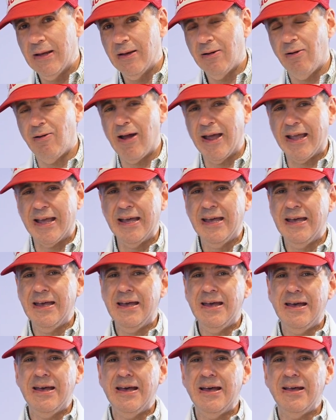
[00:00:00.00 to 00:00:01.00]
Like
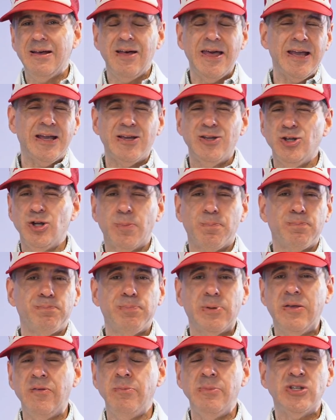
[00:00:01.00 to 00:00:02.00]
you're giving